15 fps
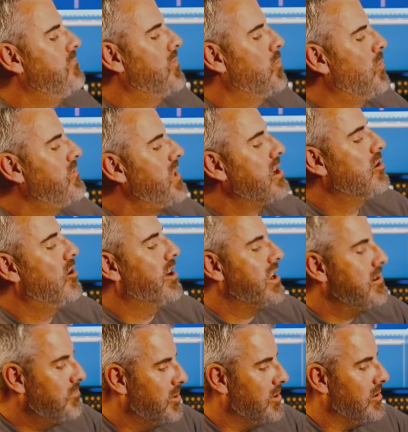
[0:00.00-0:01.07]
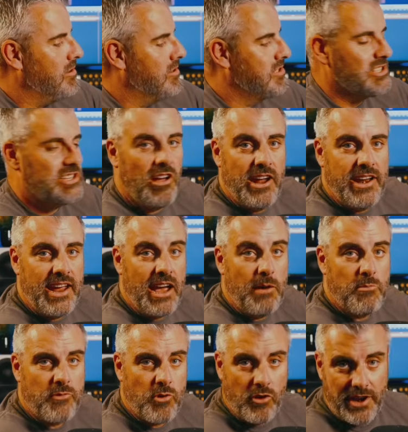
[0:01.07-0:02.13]
We've then got an input slider
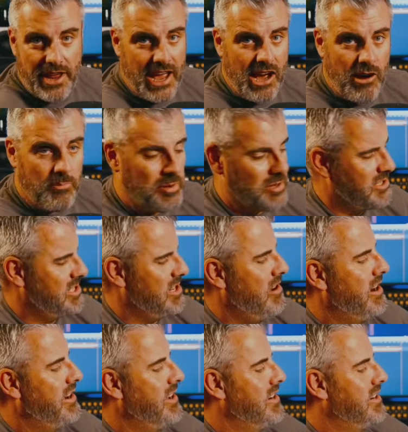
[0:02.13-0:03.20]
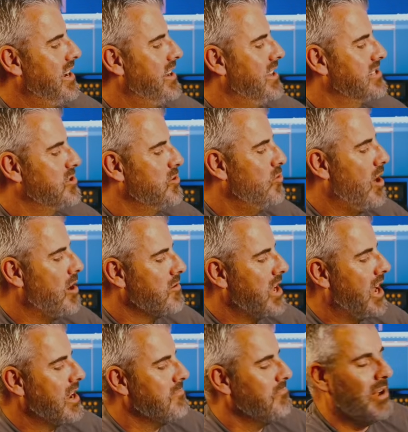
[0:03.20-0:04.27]
and we've got an output slider. Now there's an auto
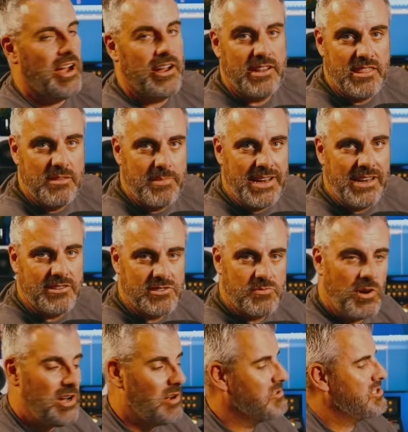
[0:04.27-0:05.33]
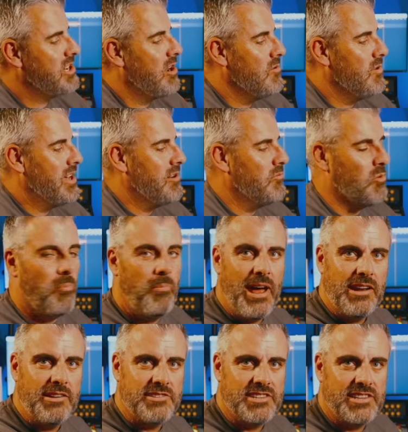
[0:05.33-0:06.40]
gain button in the middle as well, so it will
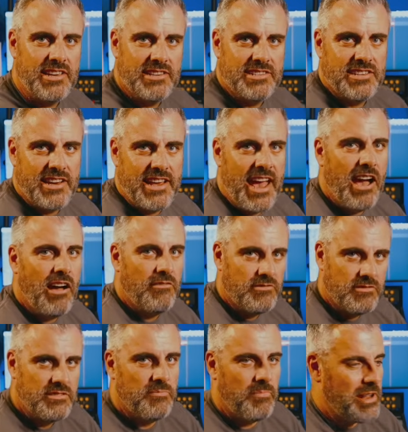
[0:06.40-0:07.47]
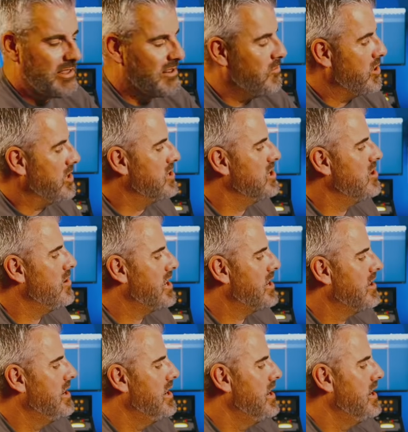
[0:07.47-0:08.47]
balance the in to the out depending on what you're doing.